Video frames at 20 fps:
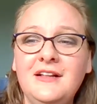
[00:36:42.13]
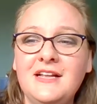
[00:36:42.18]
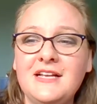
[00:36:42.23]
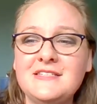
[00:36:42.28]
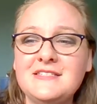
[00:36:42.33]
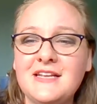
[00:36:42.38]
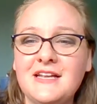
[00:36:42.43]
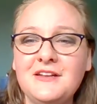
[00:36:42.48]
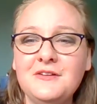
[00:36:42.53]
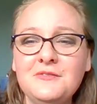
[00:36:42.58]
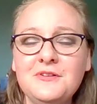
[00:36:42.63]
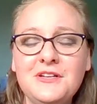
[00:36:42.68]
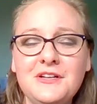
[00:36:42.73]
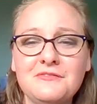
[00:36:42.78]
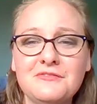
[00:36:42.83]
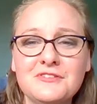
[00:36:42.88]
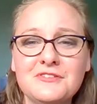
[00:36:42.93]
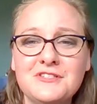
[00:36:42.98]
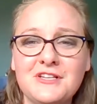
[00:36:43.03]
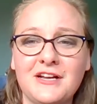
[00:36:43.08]
Has anyone
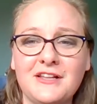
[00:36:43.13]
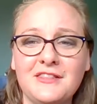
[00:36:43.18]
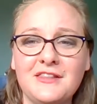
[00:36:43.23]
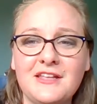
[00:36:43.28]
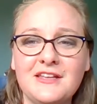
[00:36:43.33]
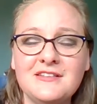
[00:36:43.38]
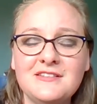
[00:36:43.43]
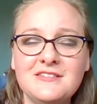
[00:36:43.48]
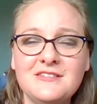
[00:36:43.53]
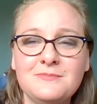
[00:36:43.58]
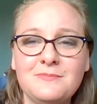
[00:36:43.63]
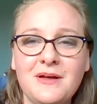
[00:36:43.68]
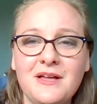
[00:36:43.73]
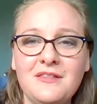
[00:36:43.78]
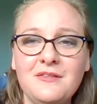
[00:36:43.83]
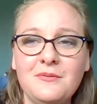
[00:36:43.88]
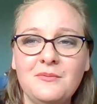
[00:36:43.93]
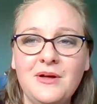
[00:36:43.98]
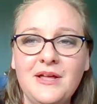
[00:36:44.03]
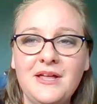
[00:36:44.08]
ever done this, by
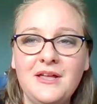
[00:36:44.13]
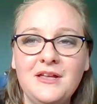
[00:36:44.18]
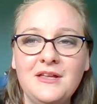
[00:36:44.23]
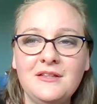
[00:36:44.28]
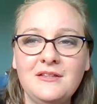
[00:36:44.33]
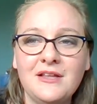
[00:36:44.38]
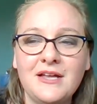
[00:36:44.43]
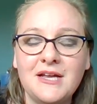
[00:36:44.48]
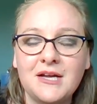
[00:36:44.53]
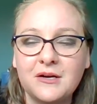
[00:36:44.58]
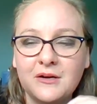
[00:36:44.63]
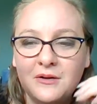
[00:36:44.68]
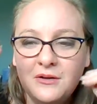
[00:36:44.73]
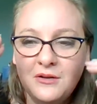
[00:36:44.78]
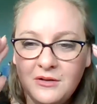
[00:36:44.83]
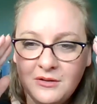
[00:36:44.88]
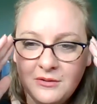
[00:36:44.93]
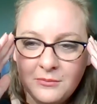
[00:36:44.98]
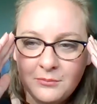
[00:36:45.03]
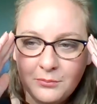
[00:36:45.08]
the way? Like
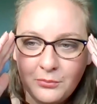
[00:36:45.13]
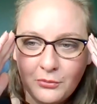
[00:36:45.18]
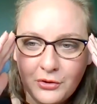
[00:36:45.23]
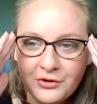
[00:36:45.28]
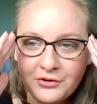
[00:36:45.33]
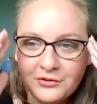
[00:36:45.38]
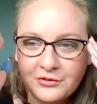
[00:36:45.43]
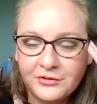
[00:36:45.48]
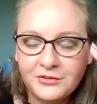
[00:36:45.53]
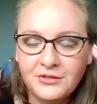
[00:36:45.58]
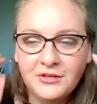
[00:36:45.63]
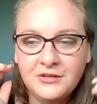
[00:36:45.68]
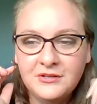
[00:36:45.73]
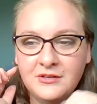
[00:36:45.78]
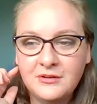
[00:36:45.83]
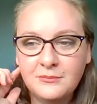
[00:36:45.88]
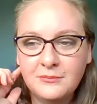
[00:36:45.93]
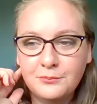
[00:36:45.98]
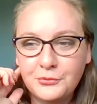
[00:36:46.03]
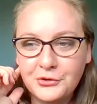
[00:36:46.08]
boiled
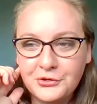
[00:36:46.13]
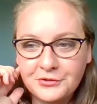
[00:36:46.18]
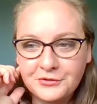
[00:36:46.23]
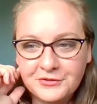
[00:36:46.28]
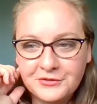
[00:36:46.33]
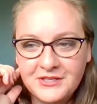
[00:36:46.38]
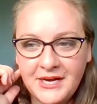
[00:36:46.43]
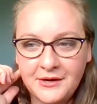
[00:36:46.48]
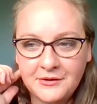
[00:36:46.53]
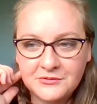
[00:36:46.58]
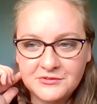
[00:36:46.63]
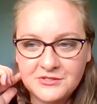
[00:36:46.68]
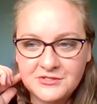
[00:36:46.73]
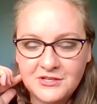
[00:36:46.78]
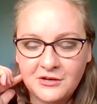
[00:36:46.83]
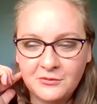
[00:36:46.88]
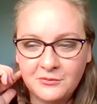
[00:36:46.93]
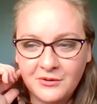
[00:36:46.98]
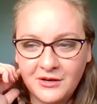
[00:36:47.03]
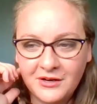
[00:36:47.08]
down
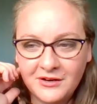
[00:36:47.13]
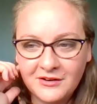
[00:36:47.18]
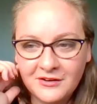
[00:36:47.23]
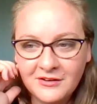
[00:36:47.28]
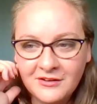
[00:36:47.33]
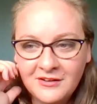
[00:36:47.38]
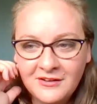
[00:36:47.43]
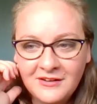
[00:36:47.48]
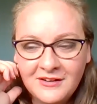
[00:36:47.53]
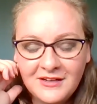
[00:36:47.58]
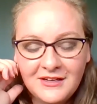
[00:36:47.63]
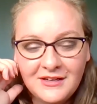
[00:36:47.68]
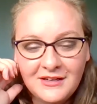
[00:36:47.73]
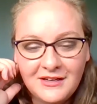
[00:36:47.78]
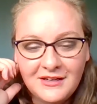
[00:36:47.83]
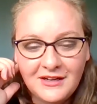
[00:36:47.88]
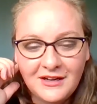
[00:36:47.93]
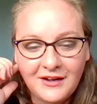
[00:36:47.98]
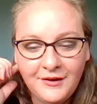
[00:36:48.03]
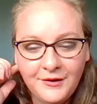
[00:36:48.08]
salt water?
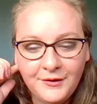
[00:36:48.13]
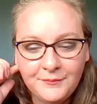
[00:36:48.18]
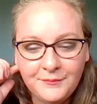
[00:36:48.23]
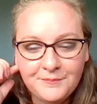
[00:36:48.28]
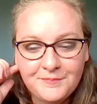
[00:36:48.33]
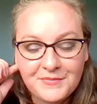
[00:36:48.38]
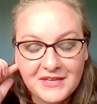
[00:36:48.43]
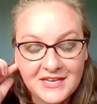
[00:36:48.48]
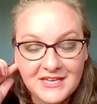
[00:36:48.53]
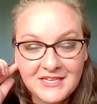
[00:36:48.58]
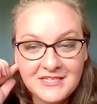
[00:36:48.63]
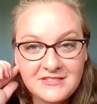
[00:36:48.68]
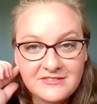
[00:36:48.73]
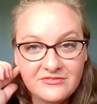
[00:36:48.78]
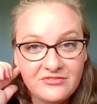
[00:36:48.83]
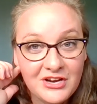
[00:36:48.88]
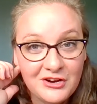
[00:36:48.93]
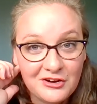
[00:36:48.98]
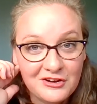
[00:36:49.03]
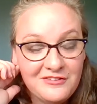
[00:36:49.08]
It's
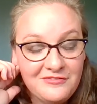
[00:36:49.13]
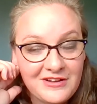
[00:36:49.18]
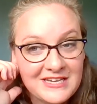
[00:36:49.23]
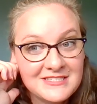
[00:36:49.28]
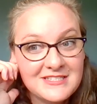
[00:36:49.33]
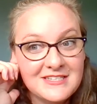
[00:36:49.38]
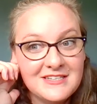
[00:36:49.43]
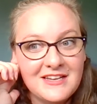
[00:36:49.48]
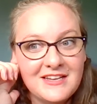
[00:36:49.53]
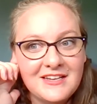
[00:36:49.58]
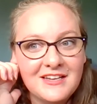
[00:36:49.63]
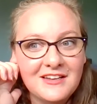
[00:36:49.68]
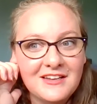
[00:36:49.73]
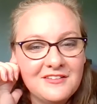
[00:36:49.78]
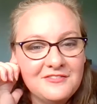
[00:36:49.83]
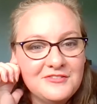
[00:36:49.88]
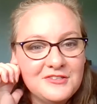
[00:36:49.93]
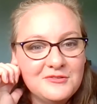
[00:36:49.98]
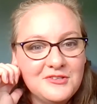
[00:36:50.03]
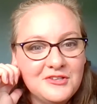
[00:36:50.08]
very fascinating
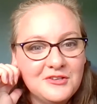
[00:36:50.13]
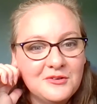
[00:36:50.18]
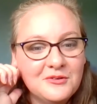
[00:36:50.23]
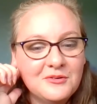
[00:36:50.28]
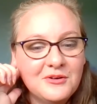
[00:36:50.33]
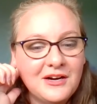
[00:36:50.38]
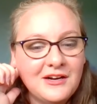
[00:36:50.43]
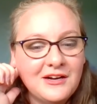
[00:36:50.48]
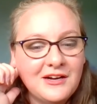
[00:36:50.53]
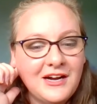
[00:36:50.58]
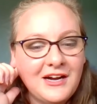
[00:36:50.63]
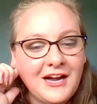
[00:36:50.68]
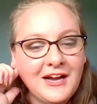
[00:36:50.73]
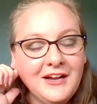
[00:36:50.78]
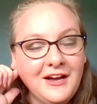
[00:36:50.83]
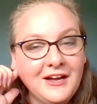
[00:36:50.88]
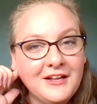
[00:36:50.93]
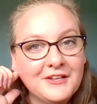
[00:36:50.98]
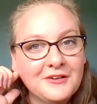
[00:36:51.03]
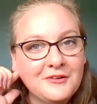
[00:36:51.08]
if you do. I
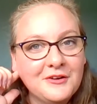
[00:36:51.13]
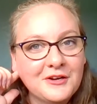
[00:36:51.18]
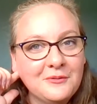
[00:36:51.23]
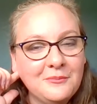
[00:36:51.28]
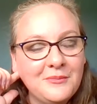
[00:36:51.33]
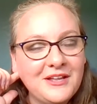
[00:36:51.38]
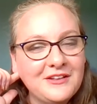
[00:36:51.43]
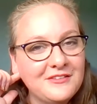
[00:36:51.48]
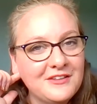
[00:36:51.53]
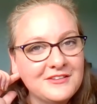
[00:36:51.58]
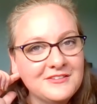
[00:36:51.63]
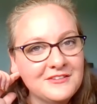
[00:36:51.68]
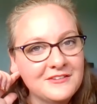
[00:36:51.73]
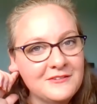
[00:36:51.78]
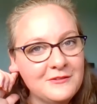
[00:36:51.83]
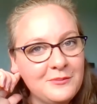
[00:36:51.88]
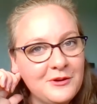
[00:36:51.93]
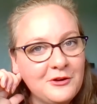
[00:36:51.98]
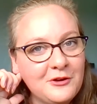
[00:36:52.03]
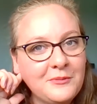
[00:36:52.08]
highly recommend this
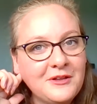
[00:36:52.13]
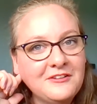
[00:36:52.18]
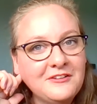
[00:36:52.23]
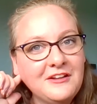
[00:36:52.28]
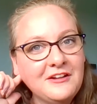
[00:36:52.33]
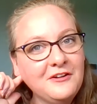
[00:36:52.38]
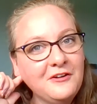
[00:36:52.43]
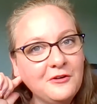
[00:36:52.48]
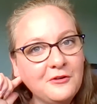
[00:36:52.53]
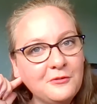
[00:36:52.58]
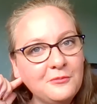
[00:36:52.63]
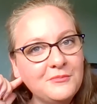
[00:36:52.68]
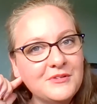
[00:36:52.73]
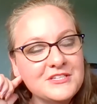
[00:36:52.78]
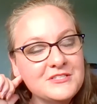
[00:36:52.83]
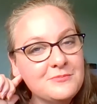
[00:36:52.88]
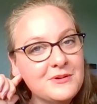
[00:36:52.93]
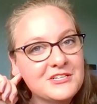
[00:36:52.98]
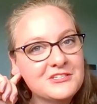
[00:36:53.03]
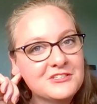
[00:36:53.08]
experiment at home,
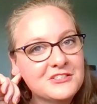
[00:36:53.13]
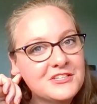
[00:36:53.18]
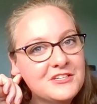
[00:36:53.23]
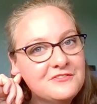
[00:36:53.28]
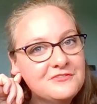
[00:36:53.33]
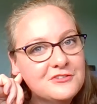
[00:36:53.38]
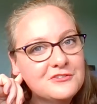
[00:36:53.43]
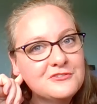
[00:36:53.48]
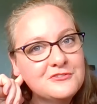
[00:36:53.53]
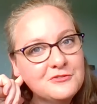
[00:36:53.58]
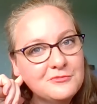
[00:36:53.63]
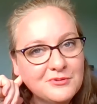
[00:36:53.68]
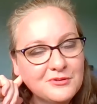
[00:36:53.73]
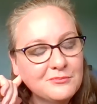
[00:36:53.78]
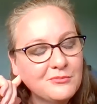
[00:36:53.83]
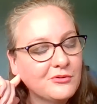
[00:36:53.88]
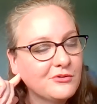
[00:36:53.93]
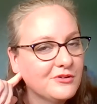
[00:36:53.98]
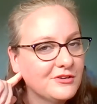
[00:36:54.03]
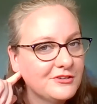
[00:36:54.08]
especially if you're super
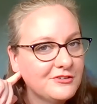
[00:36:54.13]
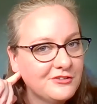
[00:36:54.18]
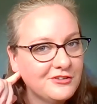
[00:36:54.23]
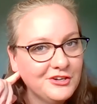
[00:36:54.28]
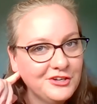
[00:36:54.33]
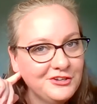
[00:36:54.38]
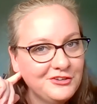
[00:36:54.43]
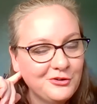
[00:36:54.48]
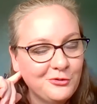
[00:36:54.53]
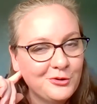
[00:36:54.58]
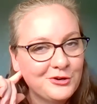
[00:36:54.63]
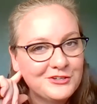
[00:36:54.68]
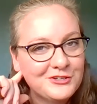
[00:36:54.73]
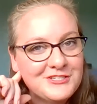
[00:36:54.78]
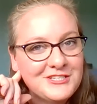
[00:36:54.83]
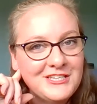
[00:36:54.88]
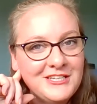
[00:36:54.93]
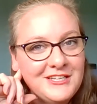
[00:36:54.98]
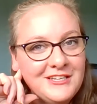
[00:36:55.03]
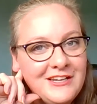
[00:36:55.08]
bored during
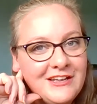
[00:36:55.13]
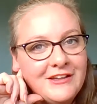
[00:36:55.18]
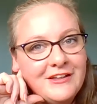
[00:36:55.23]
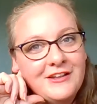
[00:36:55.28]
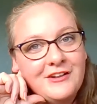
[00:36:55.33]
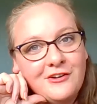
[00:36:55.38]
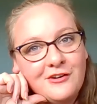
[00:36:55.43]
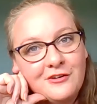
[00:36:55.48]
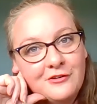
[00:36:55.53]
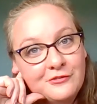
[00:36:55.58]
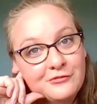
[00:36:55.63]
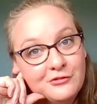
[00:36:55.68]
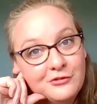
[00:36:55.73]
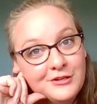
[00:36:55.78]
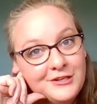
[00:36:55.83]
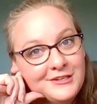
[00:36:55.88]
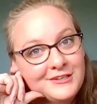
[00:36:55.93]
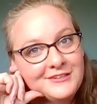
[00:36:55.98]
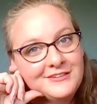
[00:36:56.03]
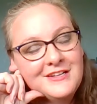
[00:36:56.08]
quarantine and are
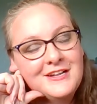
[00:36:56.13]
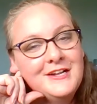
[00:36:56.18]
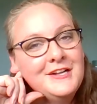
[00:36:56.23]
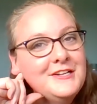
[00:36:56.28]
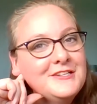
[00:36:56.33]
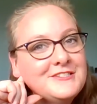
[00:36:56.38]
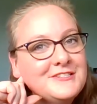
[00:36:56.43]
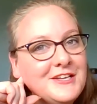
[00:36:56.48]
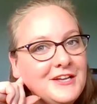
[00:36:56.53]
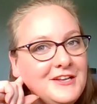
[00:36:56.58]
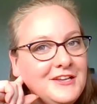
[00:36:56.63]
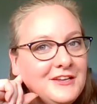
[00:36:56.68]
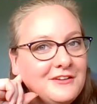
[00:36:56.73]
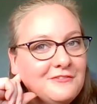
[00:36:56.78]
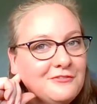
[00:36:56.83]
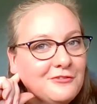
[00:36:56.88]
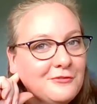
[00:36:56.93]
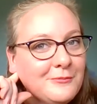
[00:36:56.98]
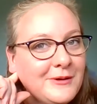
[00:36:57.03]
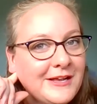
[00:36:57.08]
avoiding
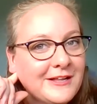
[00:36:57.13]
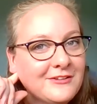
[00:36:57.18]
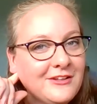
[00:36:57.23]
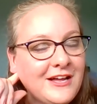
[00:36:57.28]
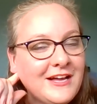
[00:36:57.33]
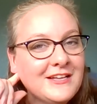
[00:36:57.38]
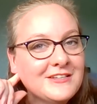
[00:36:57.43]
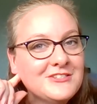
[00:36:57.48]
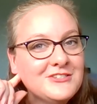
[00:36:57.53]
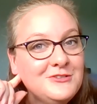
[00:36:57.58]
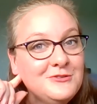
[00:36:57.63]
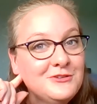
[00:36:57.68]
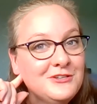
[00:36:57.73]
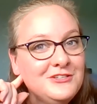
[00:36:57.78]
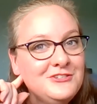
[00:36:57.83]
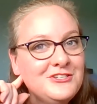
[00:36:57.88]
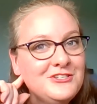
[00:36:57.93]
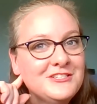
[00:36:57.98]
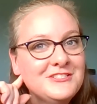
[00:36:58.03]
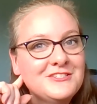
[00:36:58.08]
studying for my class. You
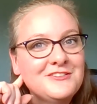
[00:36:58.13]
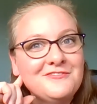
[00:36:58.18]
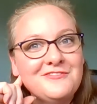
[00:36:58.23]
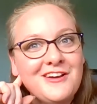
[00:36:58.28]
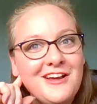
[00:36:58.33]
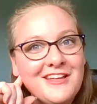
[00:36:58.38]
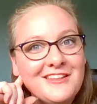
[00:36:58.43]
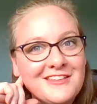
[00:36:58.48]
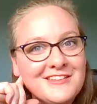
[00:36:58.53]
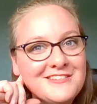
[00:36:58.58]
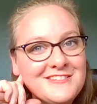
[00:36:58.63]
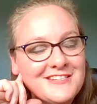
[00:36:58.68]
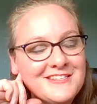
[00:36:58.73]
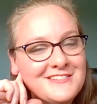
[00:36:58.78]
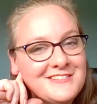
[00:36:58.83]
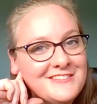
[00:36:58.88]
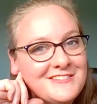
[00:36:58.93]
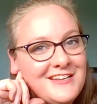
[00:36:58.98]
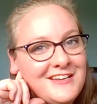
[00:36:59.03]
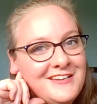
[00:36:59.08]
can justify this
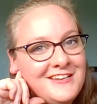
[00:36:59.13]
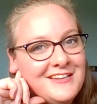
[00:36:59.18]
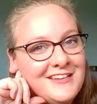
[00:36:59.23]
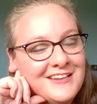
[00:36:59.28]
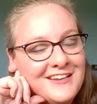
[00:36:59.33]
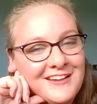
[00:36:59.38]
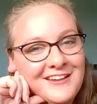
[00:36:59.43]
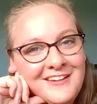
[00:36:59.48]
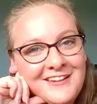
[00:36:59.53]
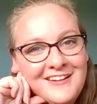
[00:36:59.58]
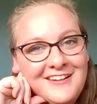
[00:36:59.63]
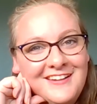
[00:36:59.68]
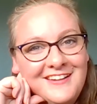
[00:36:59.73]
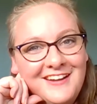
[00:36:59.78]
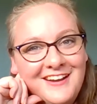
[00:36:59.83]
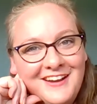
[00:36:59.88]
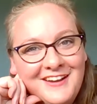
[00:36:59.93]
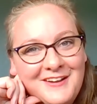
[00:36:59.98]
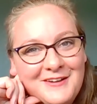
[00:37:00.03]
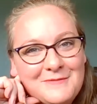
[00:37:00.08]
as studying.
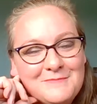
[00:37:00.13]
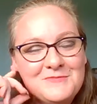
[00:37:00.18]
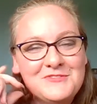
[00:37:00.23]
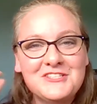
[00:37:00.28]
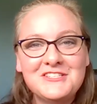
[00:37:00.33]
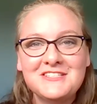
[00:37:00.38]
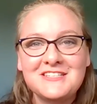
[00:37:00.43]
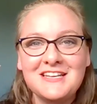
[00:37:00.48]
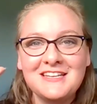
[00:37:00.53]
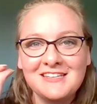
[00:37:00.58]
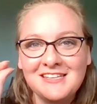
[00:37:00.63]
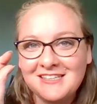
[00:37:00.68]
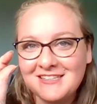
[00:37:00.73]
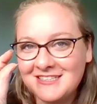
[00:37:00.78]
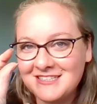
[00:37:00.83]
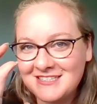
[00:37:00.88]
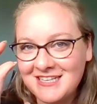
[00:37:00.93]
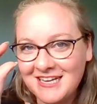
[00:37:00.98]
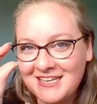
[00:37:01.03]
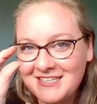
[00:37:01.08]
Just get like
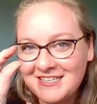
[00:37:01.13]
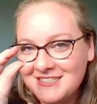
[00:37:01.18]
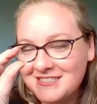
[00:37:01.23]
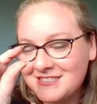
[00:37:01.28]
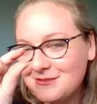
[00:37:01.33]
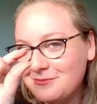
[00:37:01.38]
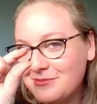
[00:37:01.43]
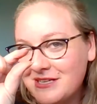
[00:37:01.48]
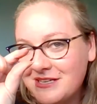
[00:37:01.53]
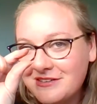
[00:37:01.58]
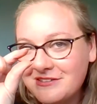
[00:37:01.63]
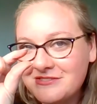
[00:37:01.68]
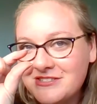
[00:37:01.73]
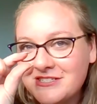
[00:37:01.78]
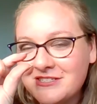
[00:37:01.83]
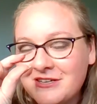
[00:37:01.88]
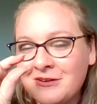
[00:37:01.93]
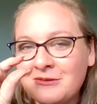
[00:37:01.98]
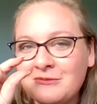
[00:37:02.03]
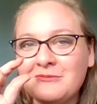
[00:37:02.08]
the tiniest bit of
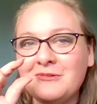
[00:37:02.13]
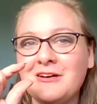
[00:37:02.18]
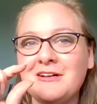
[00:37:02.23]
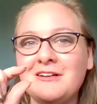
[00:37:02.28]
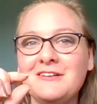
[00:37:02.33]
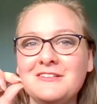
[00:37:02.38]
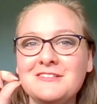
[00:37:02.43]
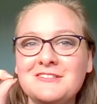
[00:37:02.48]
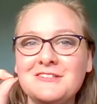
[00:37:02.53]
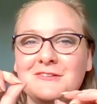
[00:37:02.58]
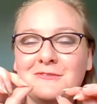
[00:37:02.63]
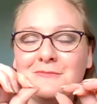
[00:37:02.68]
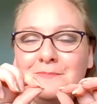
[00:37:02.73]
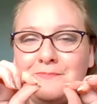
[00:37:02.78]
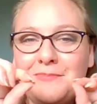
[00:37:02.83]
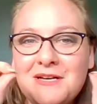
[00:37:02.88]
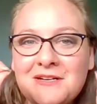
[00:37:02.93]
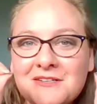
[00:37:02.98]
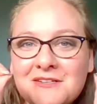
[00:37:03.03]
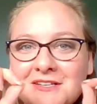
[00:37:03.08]
salt water so you're
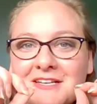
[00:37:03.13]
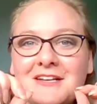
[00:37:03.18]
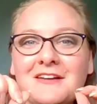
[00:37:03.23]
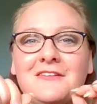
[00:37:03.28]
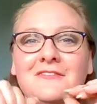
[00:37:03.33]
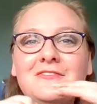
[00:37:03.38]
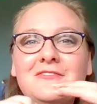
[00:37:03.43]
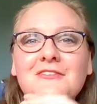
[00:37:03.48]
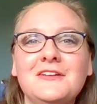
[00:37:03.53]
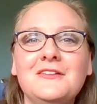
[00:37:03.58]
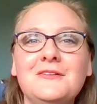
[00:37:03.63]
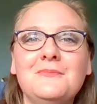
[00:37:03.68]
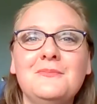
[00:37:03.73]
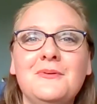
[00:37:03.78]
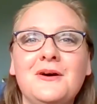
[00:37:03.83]
barely covering the